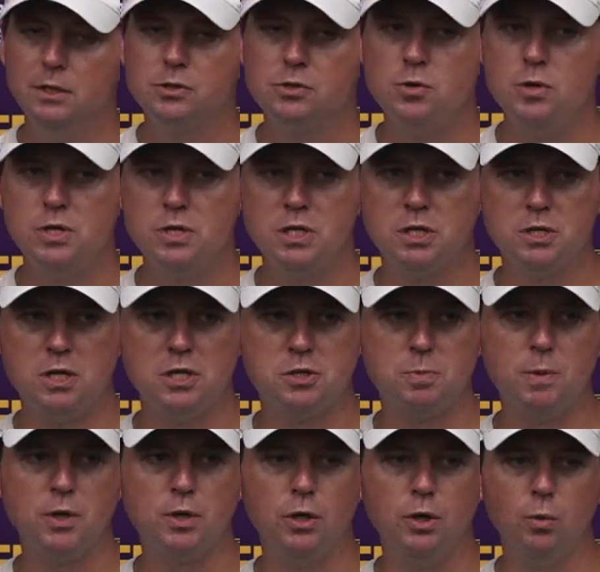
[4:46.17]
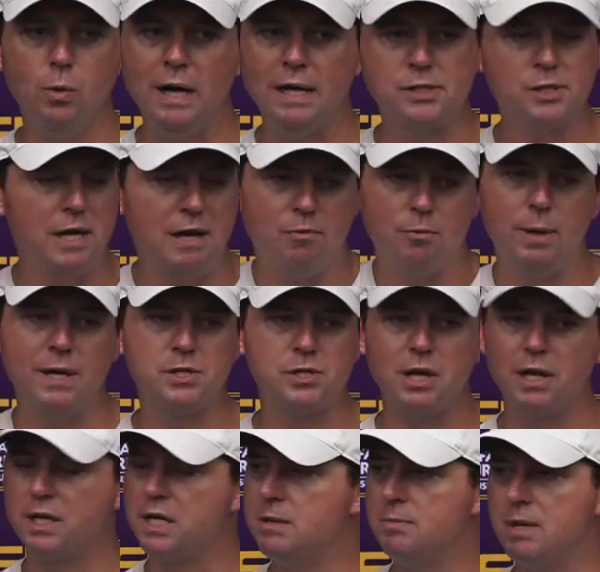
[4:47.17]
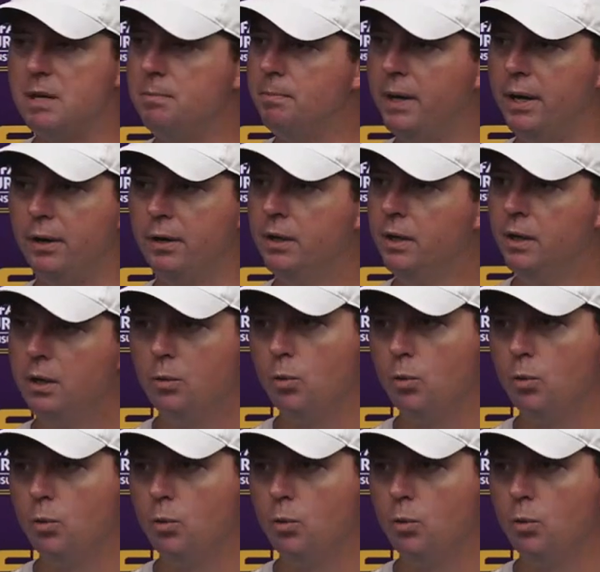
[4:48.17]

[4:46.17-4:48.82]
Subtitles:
So it's been good to watch. Everybody's got to keep getting better.